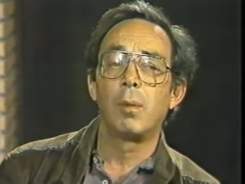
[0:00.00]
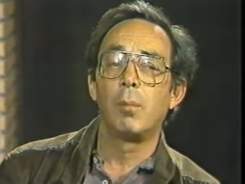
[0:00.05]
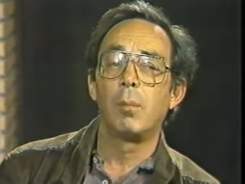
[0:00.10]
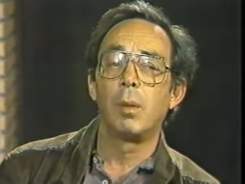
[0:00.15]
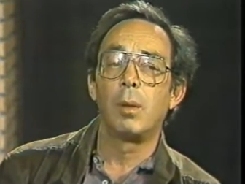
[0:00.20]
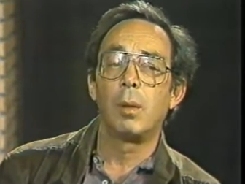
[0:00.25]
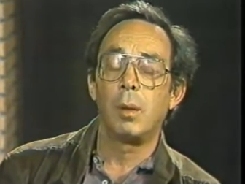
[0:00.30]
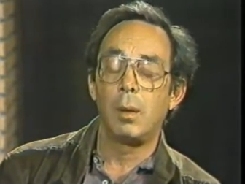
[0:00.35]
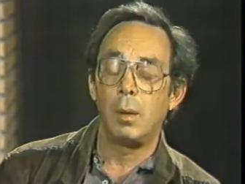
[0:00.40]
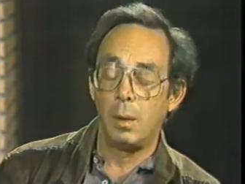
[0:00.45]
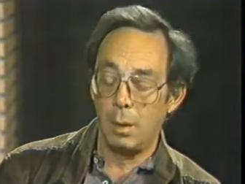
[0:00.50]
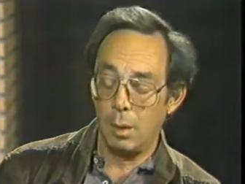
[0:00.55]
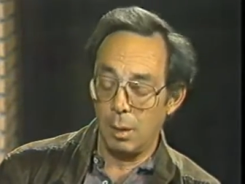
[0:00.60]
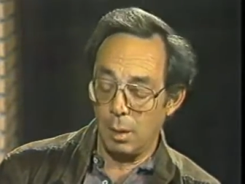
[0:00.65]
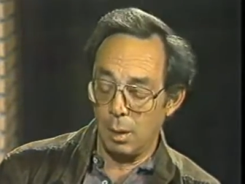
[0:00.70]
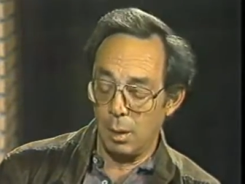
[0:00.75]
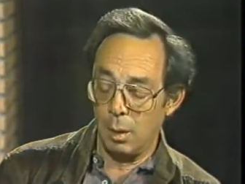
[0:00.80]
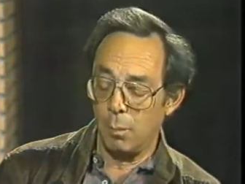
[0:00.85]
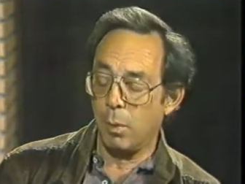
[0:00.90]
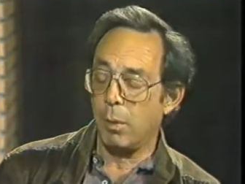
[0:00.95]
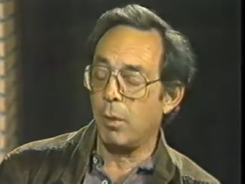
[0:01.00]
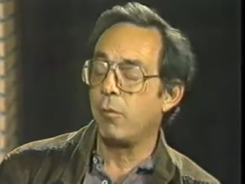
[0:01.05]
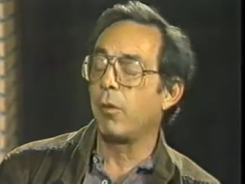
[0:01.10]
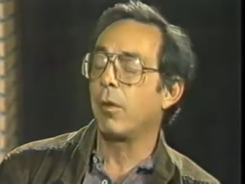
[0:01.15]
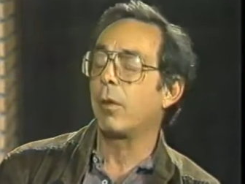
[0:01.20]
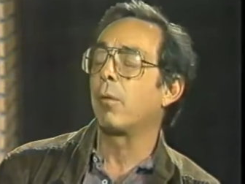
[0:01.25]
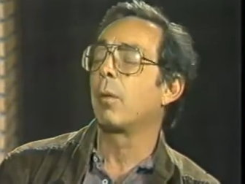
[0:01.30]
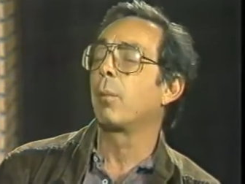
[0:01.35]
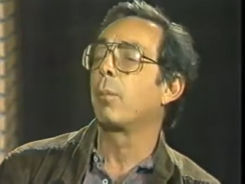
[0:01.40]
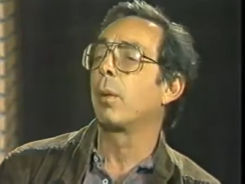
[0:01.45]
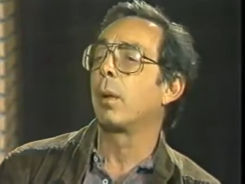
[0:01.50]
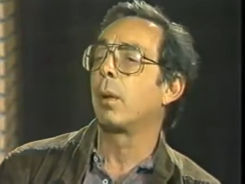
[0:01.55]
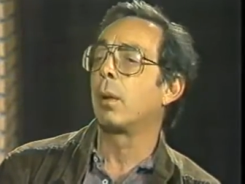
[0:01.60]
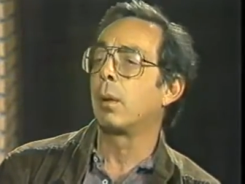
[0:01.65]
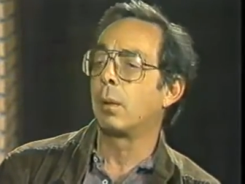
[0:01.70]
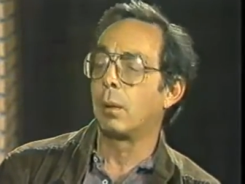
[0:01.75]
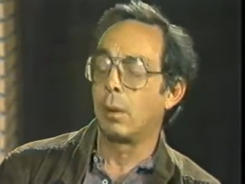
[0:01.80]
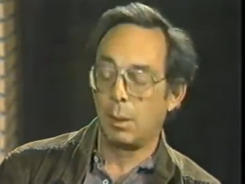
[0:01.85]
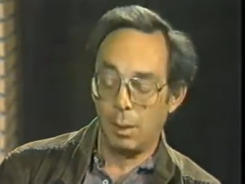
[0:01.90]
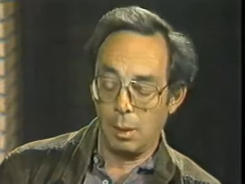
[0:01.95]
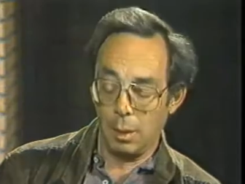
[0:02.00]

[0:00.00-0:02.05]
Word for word: to be in perfect repair,